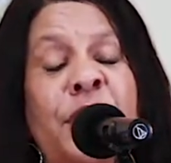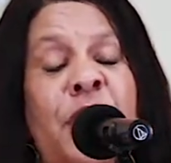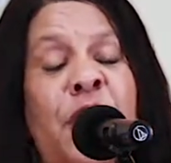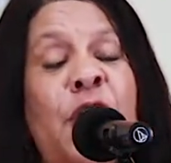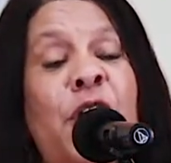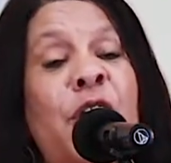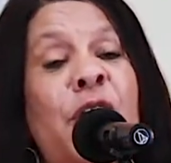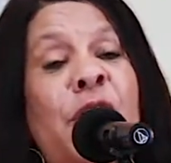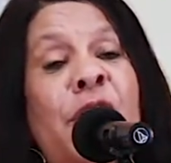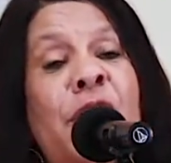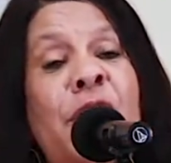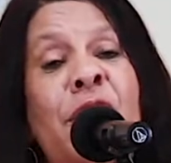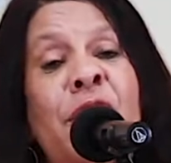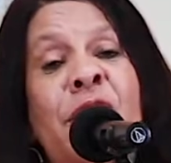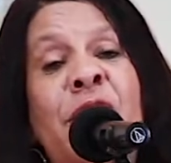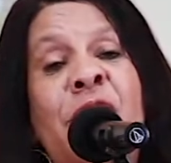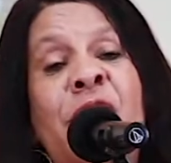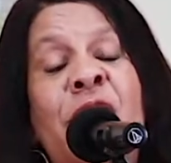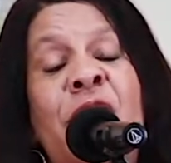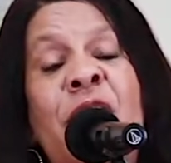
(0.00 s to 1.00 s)

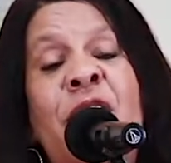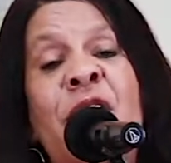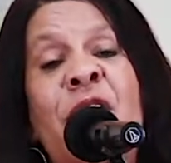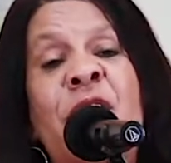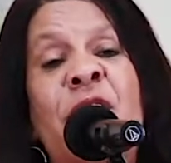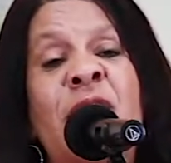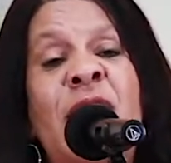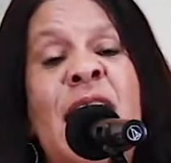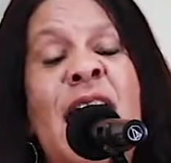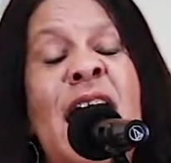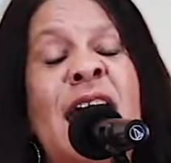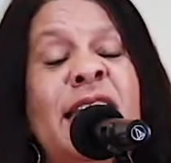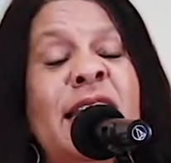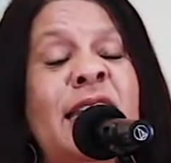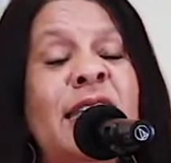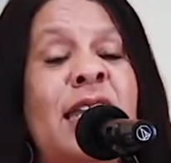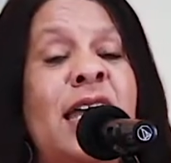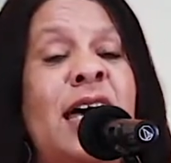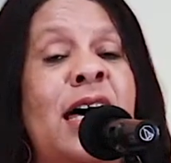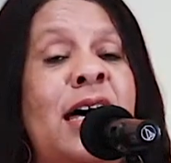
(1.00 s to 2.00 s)
whole lot of
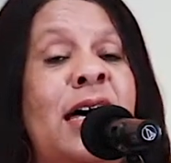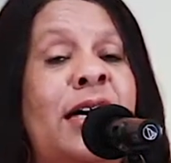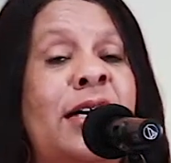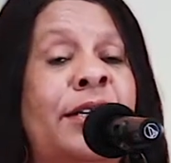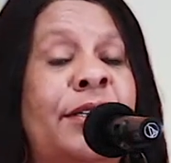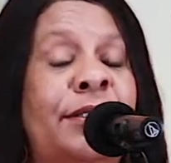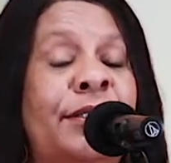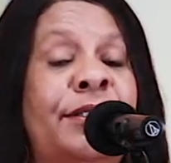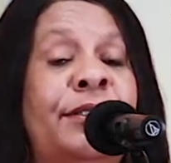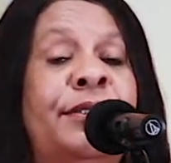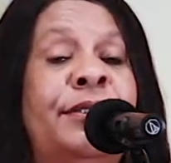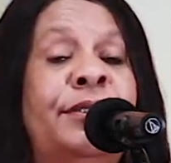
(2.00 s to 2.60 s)
love.